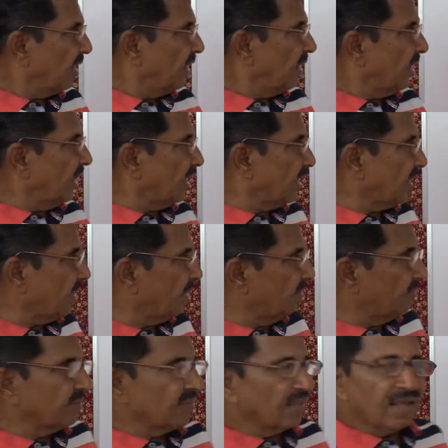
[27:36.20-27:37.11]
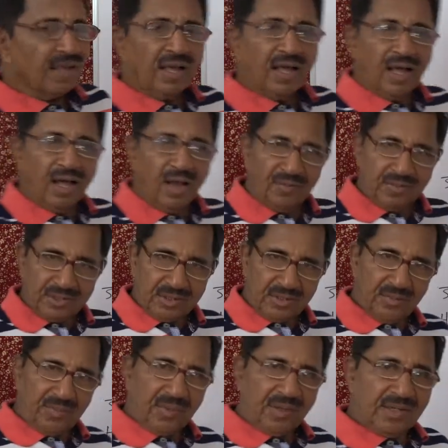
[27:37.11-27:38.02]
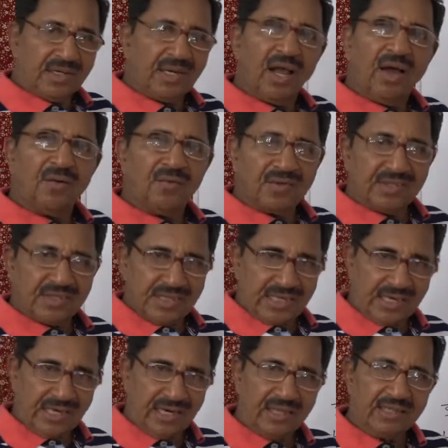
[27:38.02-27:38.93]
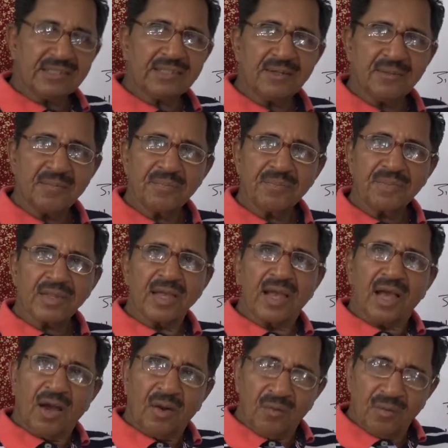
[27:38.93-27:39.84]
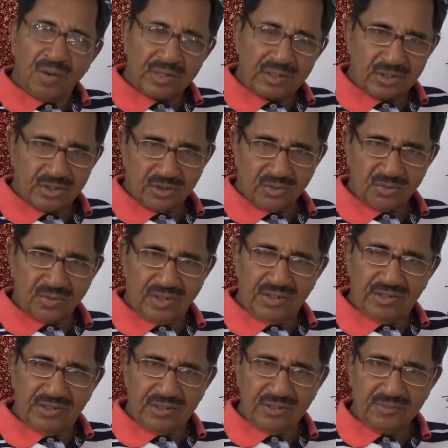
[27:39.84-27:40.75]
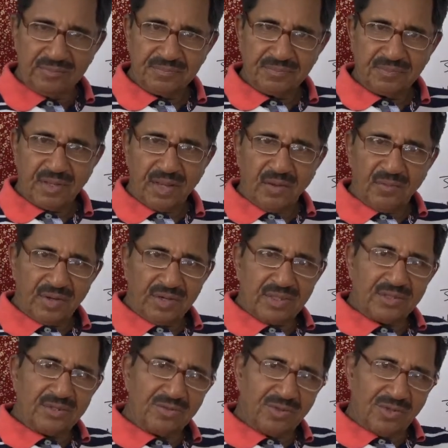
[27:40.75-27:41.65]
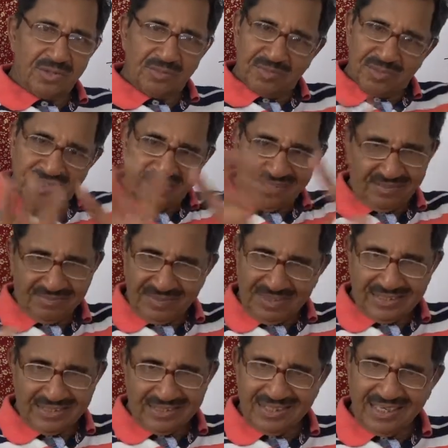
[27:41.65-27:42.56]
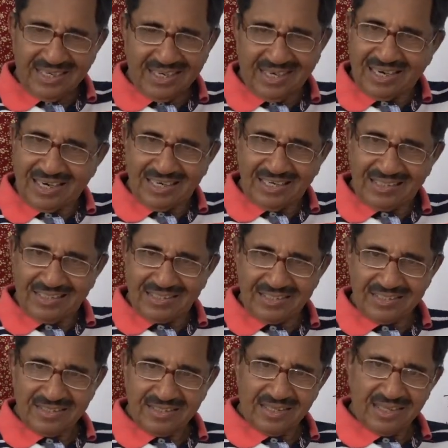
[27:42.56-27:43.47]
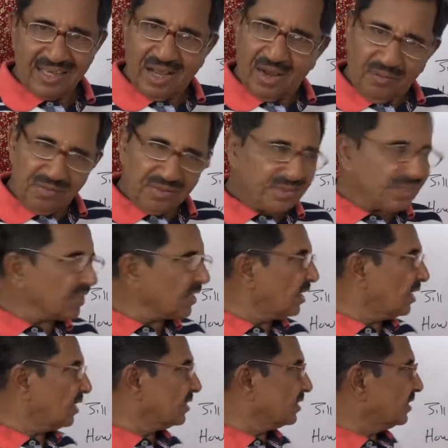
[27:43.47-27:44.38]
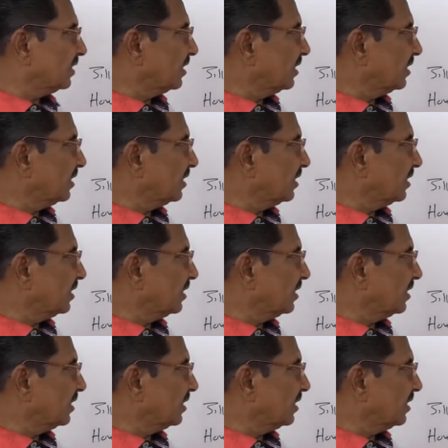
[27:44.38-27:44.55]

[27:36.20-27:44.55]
Like, how is the party? How is the class? How are the students? How are the students means general condition. How is the class?